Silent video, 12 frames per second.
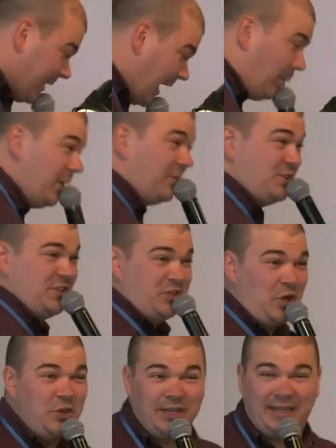I went over to this
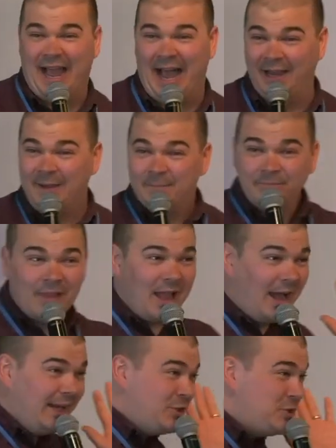other guy
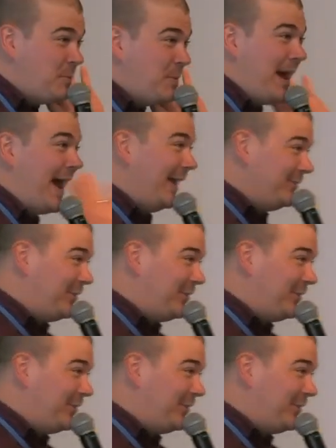and I just put my hand on